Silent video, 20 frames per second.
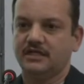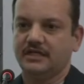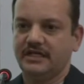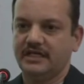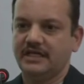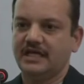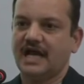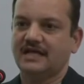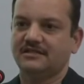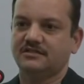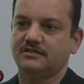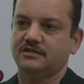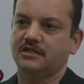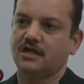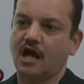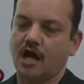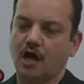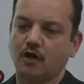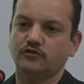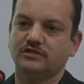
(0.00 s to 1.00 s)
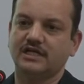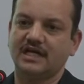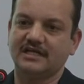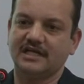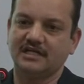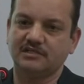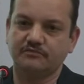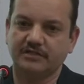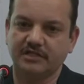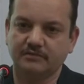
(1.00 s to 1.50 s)
he has the house that
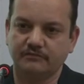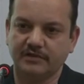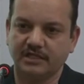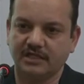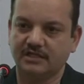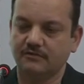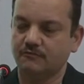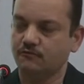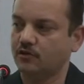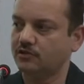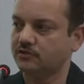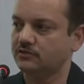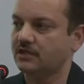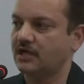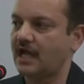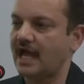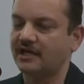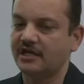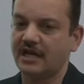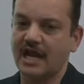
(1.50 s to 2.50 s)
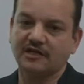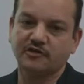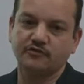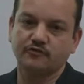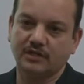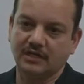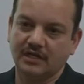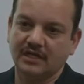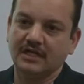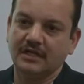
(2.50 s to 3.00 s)
has been built was an
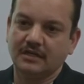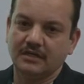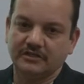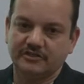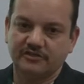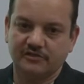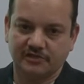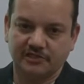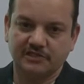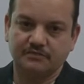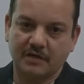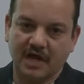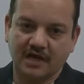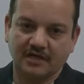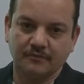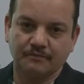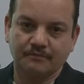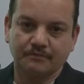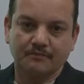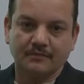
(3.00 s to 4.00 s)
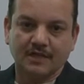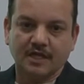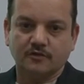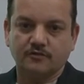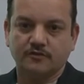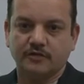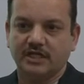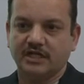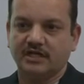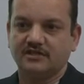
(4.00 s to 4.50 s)
actual children's park.
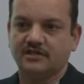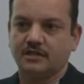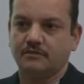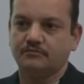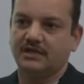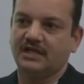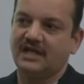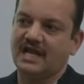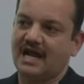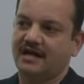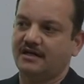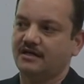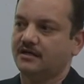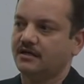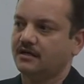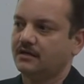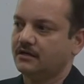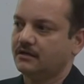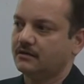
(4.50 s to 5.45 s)
So he usurped the land.